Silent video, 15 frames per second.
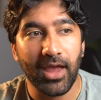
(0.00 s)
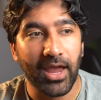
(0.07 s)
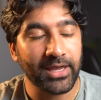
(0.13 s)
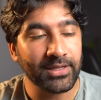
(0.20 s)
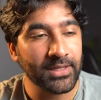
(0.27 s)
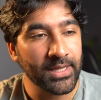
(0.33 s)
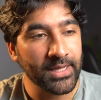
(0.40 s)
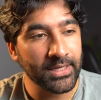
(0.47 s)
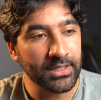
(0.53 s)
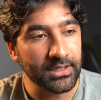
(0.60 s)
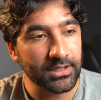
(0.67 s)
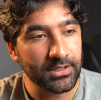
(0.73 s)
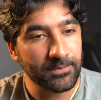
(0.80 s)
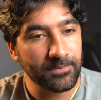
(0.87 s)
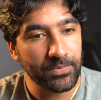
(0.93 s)
And
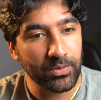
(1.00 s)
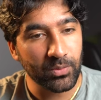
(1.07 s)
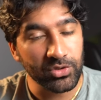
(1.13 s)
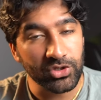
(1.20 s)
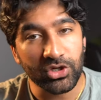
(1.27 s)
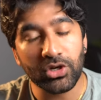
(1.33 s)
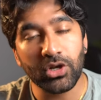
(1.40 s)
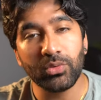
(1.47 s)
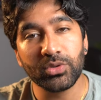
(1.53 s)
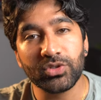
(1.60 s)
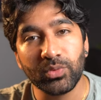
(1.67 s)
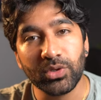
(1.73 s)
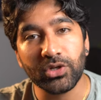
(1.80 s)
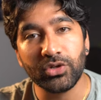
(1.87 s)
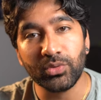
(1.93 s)
like, when you don't know what
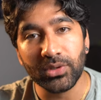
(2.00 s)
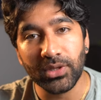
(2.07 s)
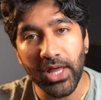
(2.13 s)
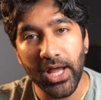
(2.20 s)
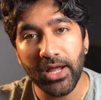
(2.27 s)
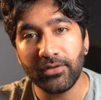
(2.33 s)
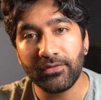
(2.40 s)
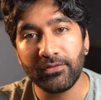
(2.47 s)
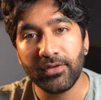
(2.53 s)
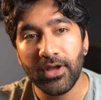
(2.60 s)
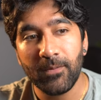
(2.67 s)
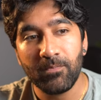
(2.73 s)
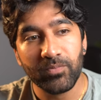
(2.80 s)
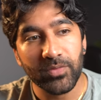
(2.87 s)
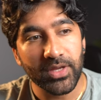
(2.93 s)
you want to do in life,
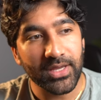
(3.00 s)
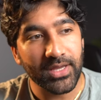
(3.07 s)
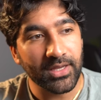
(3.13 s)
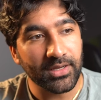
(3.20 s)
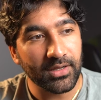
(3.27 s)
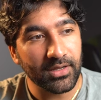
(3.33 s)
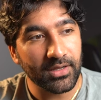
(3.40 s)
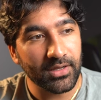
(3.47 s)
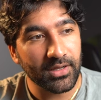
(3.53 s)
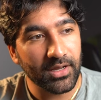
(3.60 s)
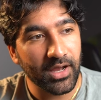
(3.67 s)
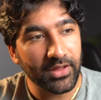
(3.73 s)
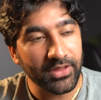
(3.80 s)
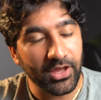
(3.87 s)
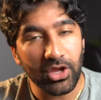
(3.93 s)
I
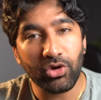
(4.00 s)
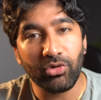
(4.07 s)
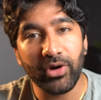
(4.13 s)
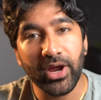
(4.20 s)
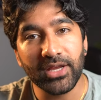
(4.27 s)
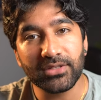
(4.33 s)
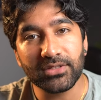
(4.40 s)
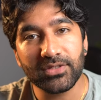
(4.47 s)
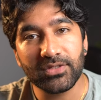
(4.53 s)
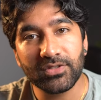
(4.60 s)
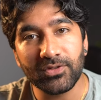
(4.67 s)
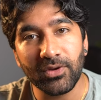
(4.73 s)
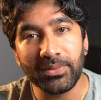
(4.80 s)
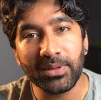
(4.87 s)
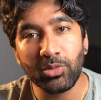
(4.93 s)
think it creates
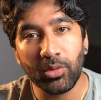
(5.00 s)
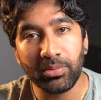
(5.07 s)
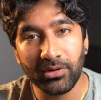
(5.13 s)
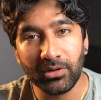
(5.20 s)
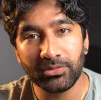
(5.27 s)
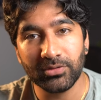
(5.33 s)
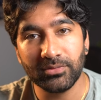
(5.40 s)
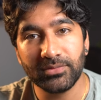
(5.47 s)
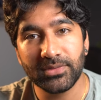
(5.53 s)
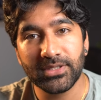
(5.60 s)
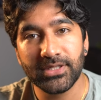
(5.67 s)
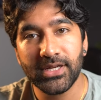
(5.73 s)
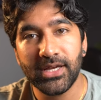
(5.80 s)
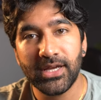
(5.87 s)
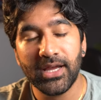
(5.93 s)
so many more
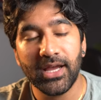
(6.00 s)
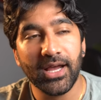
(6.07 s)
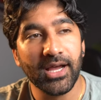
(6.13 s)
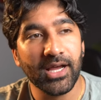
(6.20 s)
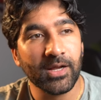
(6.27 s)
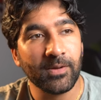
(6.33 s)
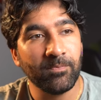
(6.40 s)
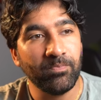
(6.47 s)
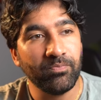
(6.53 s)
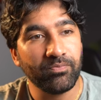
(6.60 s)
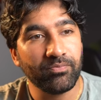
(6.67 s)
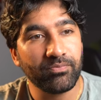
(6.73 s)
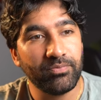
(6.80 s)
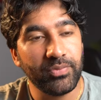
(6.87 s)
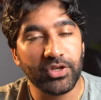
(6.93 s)
problems
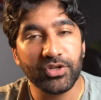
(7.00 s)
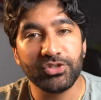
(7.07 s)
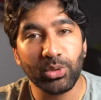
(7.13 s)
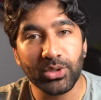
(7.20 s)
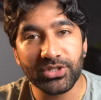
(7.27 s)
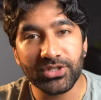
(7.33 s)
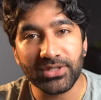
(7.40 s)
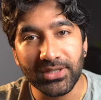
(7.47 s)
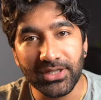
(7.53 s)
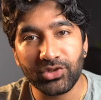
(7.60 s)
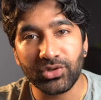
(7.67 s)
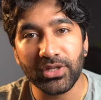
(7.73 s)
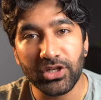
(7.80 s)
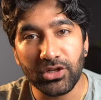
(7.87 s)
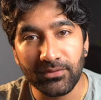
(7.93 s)
because you are just
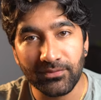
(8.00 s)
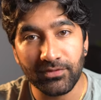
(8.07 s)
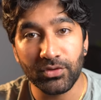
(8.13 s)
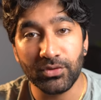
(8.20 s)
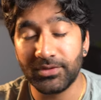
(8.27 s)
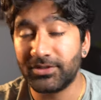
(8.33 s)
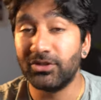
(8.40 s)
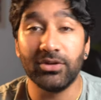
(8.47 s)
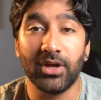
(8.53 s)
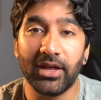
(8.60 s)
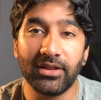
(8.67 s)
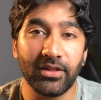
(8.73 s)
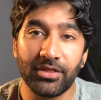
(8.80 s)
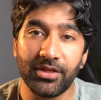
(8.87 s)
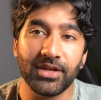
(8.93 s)
literally confused.
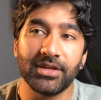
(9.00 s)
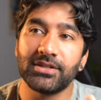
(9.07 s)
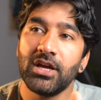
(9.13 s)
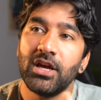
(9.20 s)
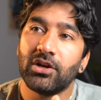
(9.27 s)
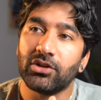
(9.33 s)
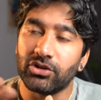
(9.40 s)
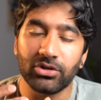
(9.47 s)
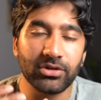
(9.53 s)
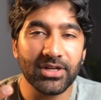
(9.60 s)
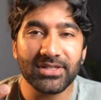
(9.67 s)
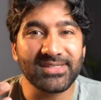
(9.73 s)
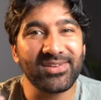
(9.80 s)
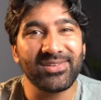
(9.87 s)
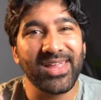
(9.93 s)
And the thing is, you don't
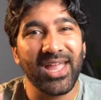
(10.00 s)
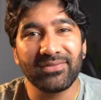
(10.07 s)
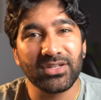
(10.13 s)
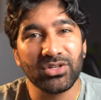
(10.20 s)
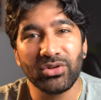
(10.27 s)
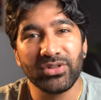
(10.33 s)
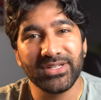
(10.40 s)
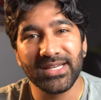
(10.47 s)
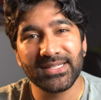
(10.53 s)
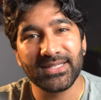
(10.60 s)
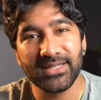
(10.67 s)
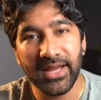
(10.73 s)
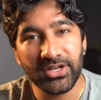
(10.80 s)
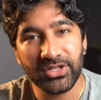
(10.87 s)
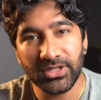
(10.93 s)
necessarily have to know the
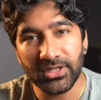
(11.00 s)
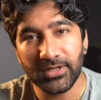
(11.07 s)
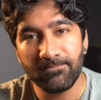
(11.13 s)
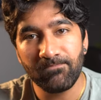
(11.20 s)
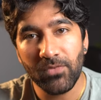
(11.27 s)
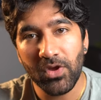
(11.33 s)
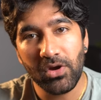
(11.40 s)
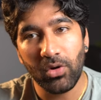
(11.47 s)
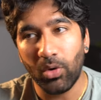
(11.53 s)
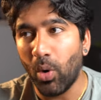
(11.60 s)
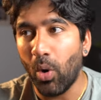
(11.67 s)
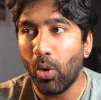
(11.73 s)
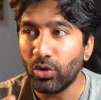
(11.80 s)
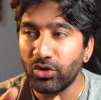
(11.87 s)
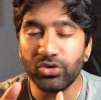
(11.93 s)
destination.
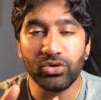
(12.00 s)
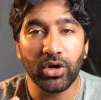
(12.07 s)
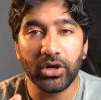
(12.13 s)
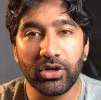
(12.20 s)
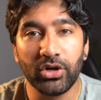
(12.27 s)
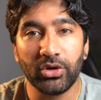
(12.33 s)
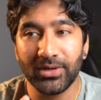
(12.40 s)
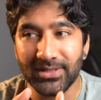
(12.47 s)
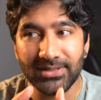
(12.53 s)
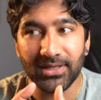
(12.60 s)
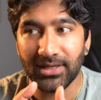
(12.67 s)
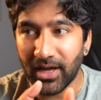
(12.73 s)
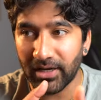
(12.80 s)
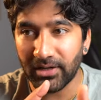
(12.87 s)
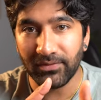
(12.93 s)
All you know is
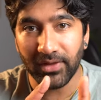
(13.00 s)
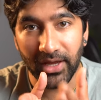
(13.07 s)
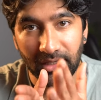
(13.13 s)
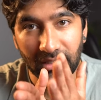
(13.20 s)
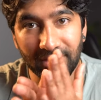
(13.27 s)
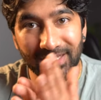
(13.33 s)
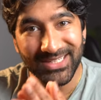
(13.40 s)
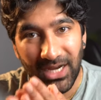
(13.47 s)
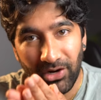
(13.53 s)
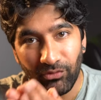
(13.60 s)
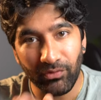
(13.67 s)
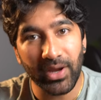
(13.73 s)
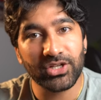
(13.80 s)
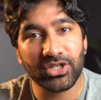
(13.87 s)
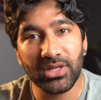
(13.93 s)
kind of like the
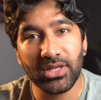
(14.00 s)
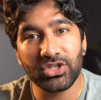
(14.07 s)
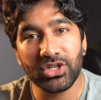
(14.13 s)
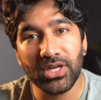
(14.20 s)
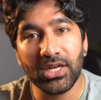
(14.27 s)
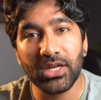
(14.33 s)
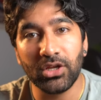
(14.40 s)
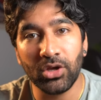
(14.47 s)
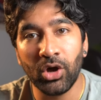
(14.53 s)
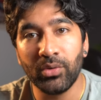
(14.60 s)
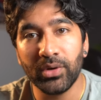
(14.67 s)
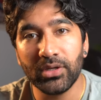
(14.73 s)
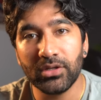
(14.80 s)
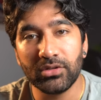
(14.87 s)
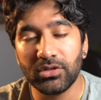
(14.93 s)
direction that you need to
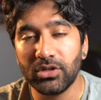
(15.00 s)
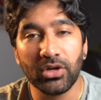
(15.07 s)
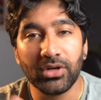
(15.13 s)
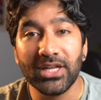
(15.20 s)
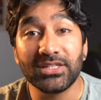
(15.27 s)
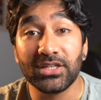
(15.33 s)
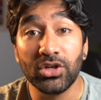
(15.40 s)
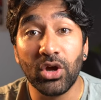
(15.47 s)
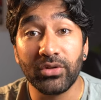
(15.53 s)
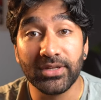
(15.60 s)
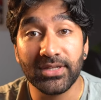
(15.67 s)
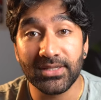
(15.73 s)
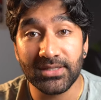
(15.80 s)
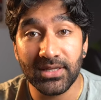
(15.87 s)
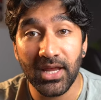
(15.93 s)
go in. You don't need to know the
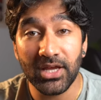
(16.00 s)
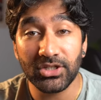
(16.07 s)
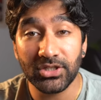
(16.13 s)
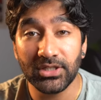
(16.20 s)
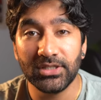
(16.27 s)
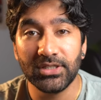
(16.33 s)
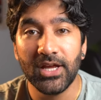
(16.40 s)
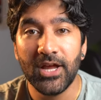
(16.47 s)
destination.